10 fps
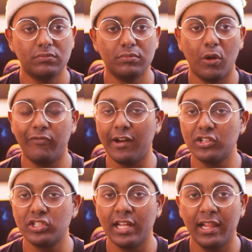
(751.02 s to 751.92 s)
more
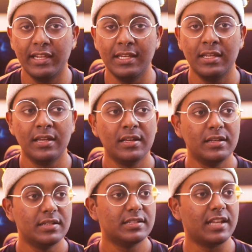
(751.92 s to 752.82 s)
functionality,
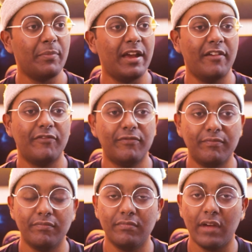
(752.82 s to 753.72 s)
some have
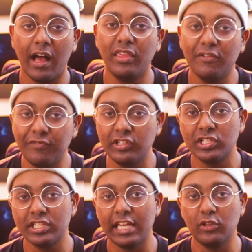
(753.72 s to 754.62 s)
other
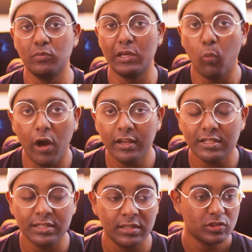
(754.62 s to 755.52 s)
features that you may
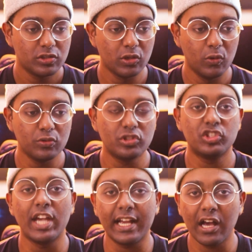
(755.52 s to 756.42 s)
want. So
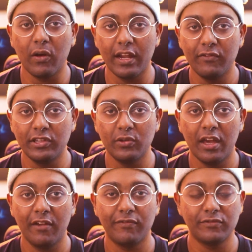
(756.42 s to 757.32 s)
check out everything you
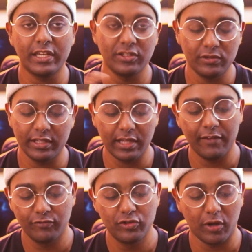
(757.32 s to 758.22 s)
have. Okay, so
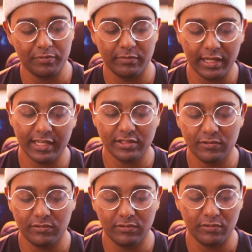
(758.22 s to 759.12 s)
I've dropped, I guess,
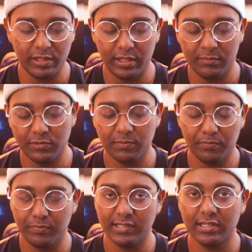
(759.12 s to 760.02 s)
3 names.
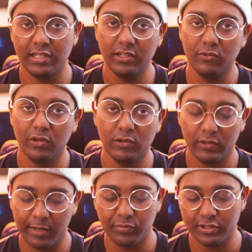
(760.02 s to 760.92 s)
Basically, you want to
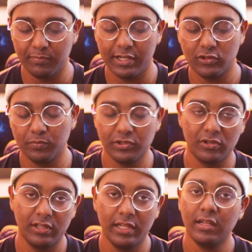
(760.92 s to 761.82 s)
look at Prism Plus, Super
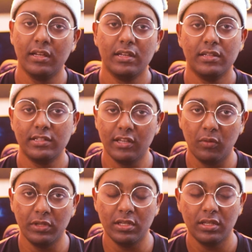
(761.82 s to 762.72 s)
Solid,
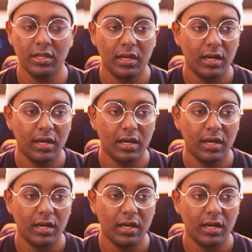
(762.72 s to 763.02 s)
Xiaomi.